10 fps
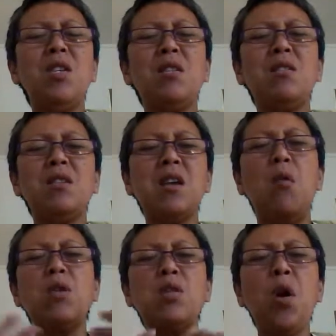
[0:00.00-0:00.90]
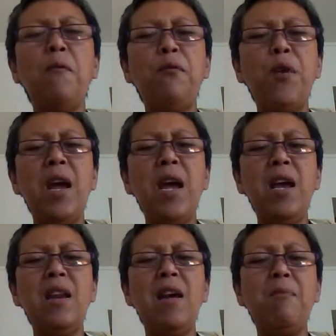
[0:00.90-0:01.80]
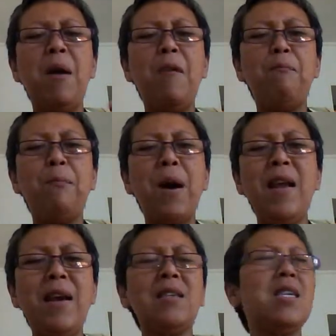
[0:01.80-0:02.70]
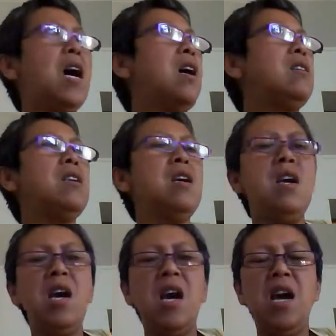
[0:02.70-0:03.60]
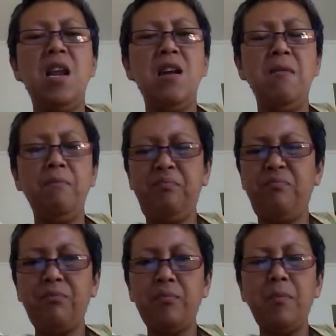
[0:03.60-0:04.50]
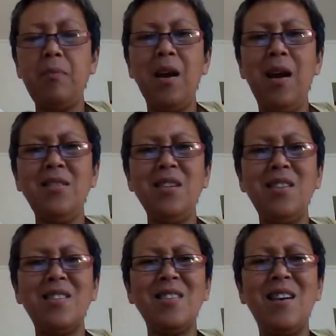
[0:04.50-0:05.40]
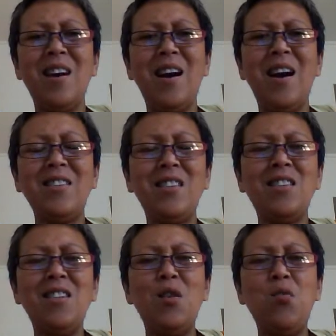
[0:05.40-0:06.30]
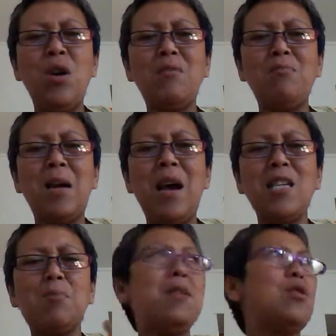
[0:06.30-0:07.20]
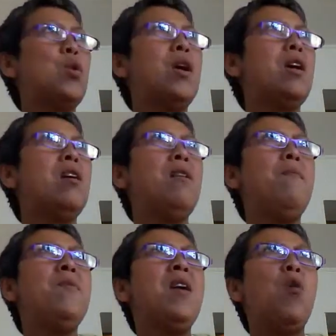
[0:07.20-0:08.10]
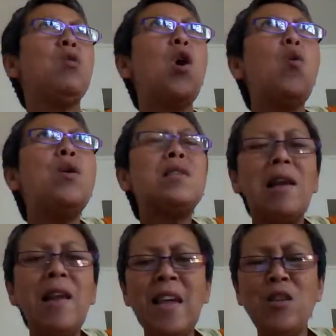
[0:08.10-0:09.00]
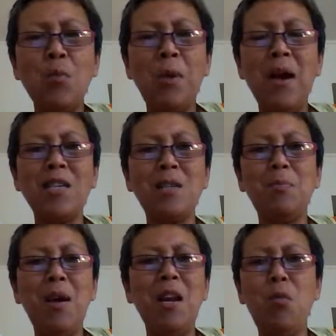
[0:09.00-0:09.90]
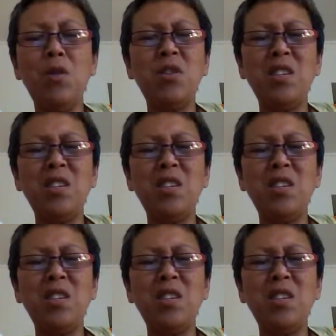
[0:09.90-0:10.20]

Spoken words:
I was so afraid. I had panic attacks, and I just I just didn't want my husband to get. I was always clinging to my husband.